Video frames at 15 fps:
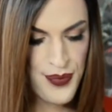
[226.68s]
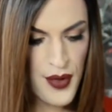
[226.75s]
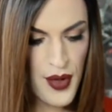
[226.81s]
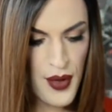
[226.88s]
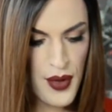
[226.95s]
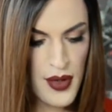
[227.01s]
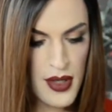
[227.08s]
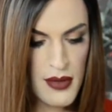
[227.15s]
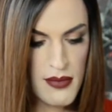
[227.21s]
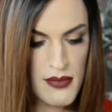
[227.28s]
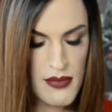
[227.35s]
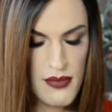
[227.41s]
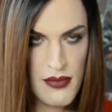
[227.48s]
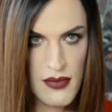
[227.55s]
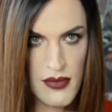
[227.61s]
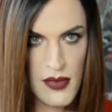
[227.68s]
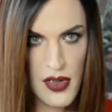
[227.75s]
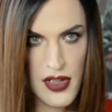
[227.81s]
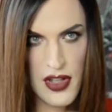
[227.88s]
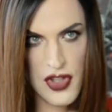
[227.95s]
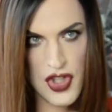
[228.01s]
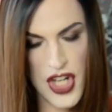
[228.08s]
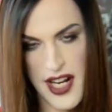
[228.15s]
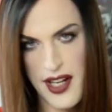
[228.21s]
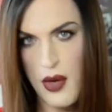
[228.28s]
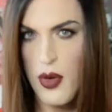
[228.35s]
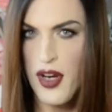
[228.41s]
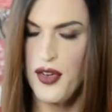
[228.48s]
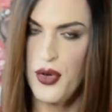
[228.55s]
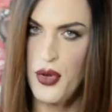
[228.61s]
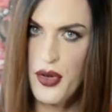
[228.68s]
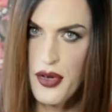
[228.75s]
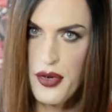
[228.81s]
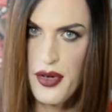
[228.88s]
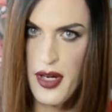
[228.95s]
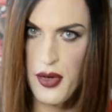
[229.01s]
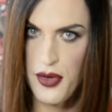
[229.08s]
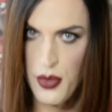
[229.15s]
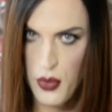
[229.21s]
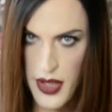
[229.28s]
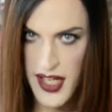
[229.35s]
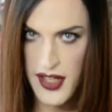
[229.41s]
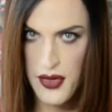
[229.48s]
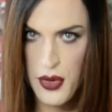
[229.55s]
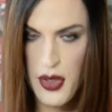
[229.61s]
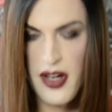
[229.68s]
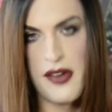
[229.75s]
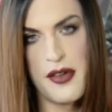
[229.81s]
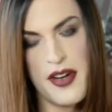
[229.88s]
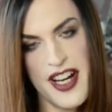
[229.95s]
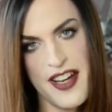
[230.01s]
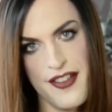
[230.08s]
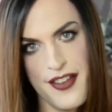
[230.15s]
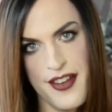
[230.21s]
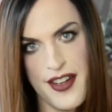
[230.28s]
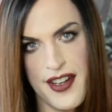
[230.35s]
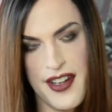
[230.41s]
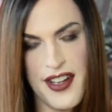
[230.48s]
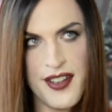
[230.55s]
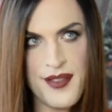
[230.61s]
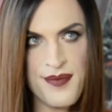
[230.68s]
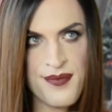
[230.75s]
The China one took around a week to arrive here.